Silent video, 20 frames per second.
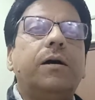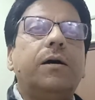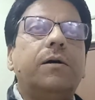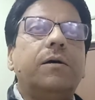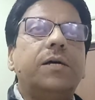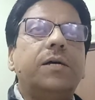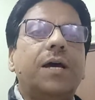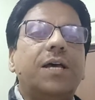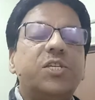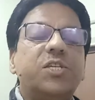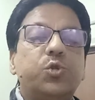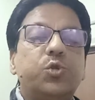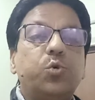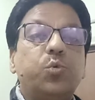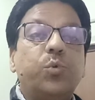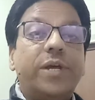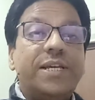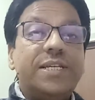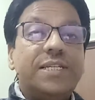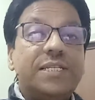as soon
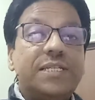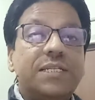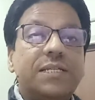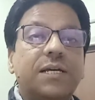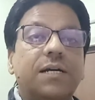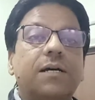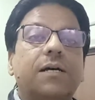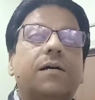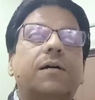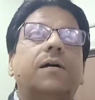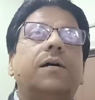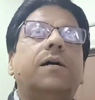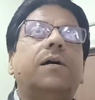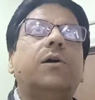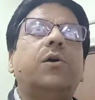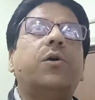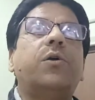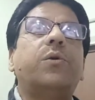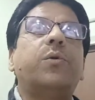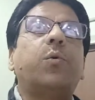as
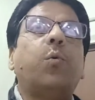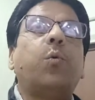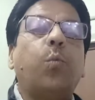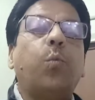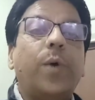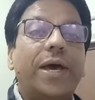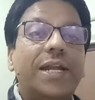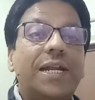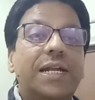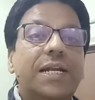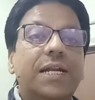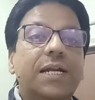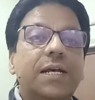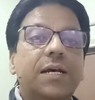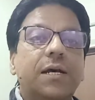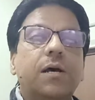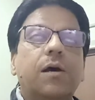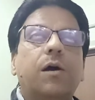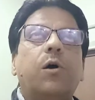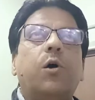or when
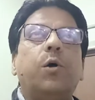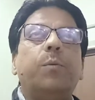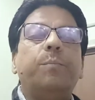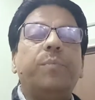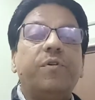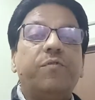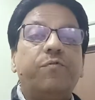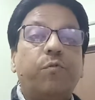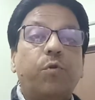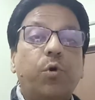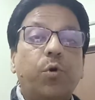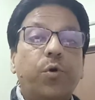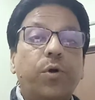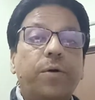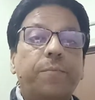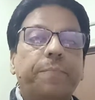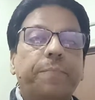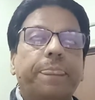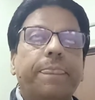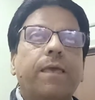or before.
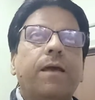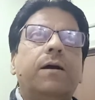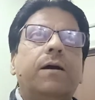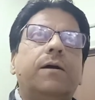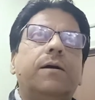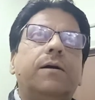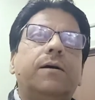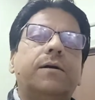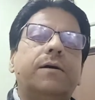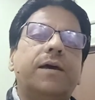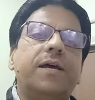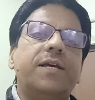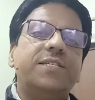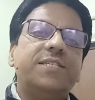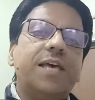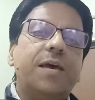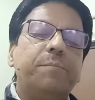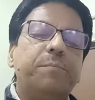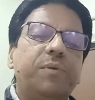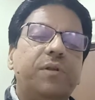
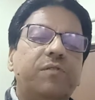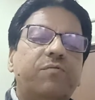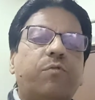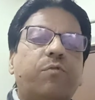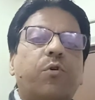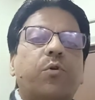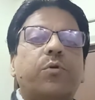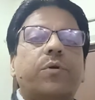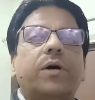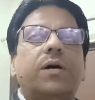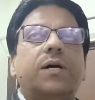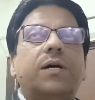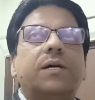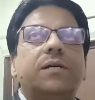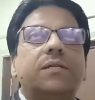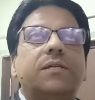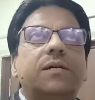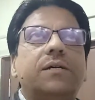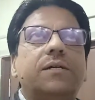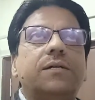Example for
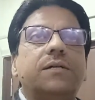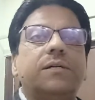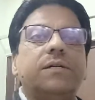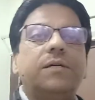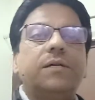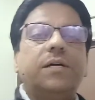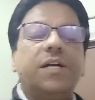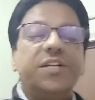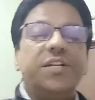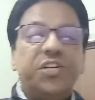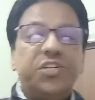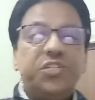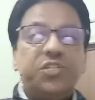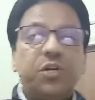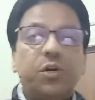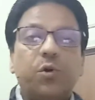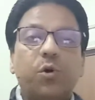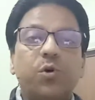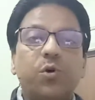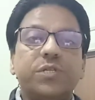the conditional
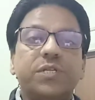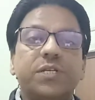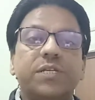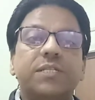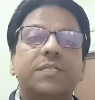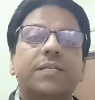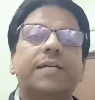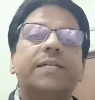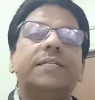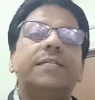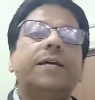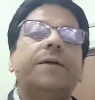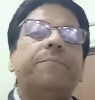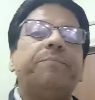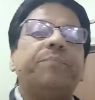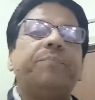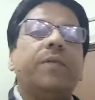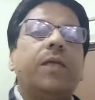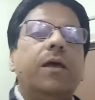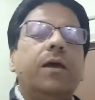clauses that
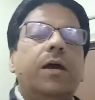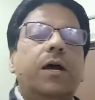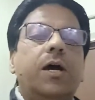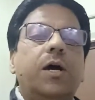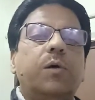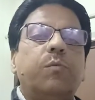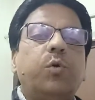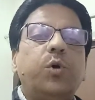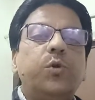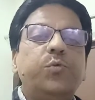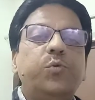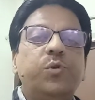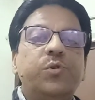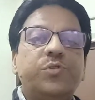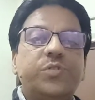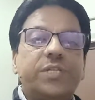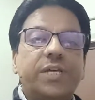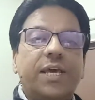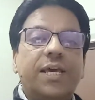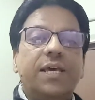what will you
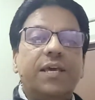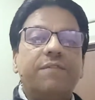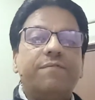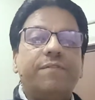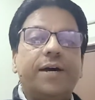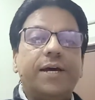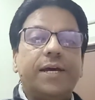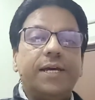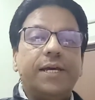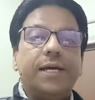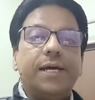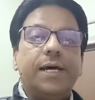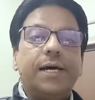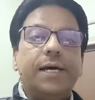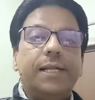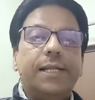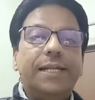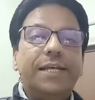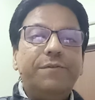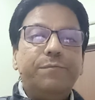say if I
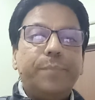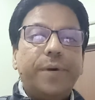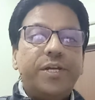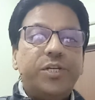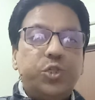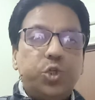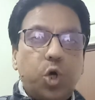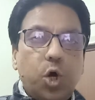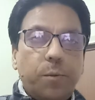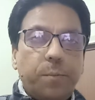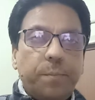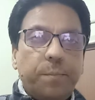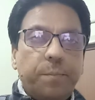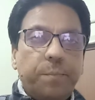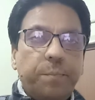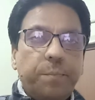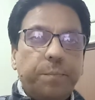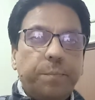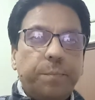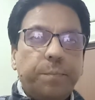leave my job?
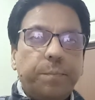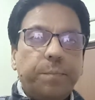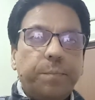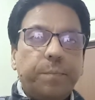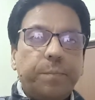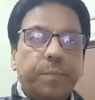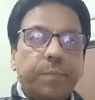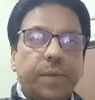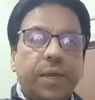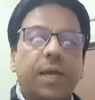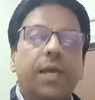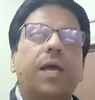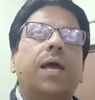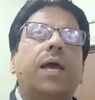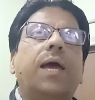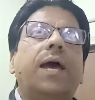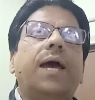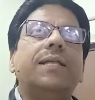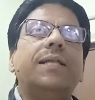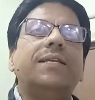
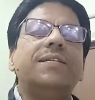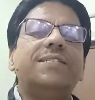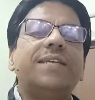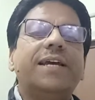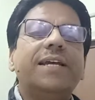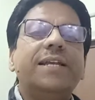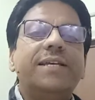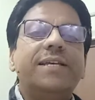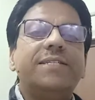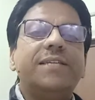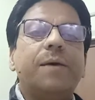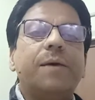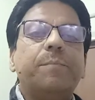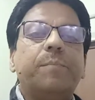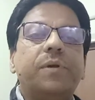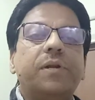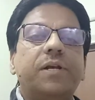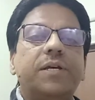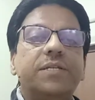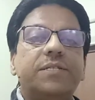And the second example
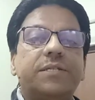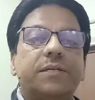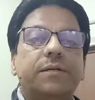is